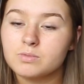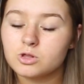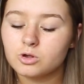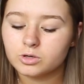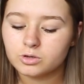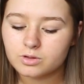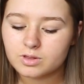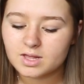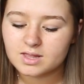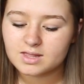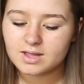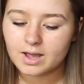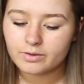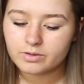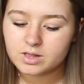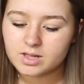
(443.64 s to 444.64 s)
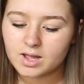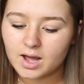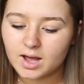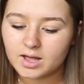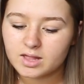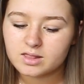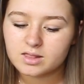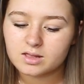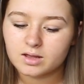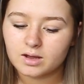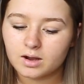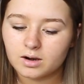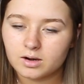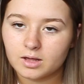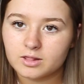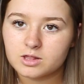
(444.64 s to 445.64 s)
Sonoses downstairs,
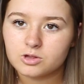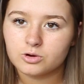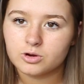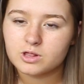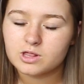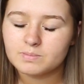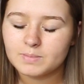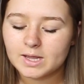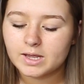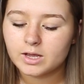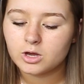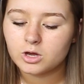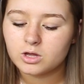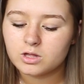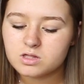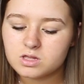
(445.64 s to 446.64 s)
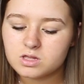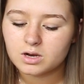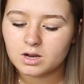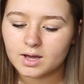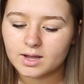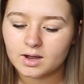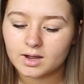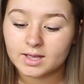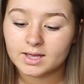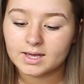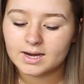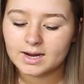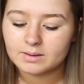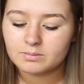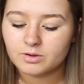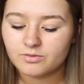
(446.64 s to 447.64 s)
like the Sonos speakers, like I can
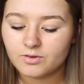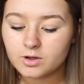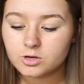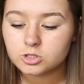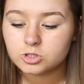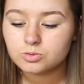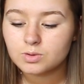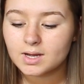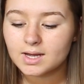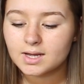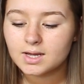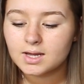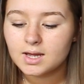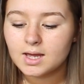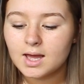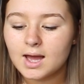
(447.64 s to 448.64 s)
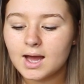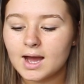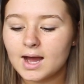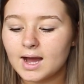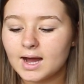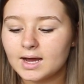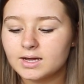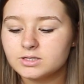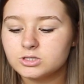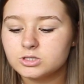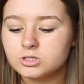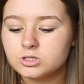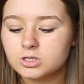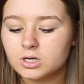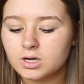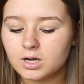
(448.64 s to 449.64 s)
connect my phone to it
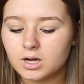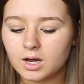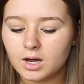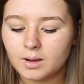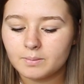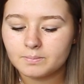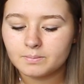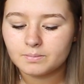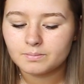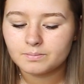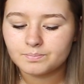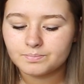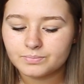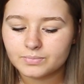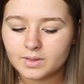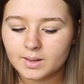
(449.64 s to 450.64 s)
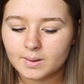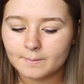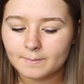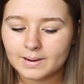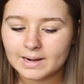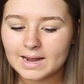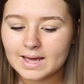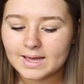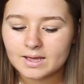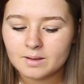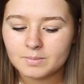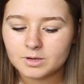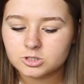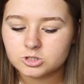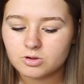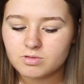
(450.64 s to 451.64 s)
and play a
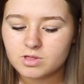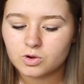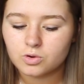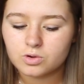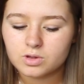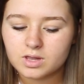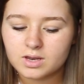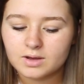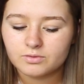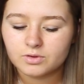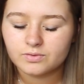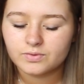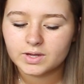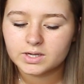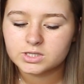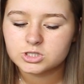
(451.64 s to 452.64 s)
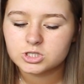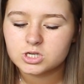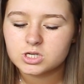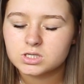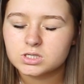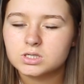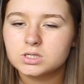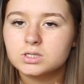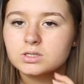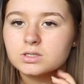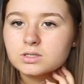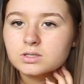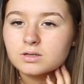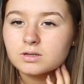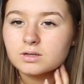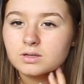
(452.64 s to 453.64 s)
bunch of songs and everything. It's just
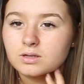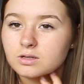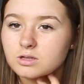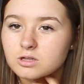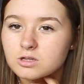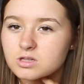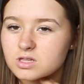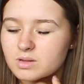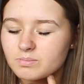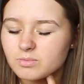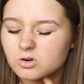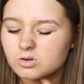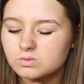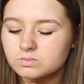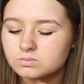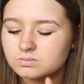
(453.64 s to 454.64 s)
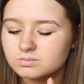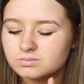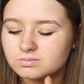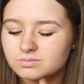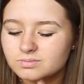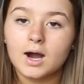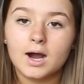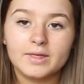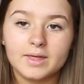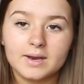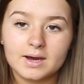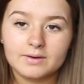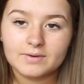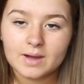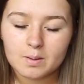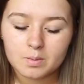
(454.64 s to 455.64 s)
simple. I then
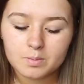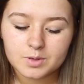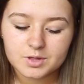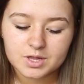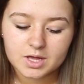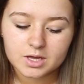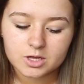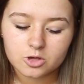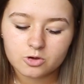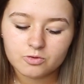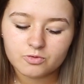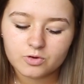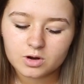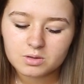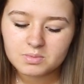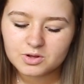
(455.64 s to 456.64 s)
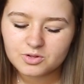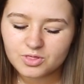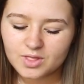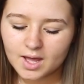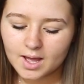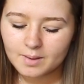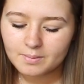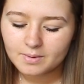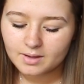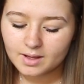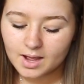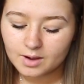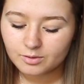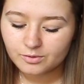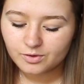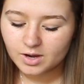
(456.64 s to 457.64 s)
have Apple Music. You can follow me on there,
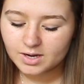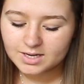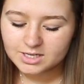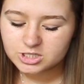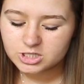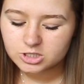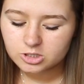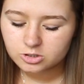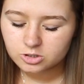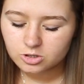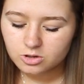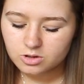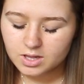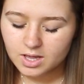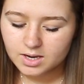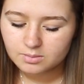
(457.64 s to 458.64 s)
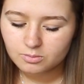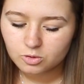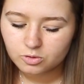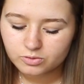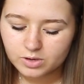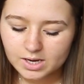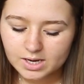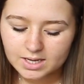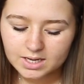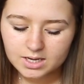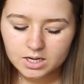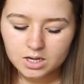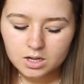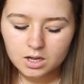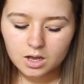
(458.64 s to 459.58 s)
however I literally don't use it anymore really.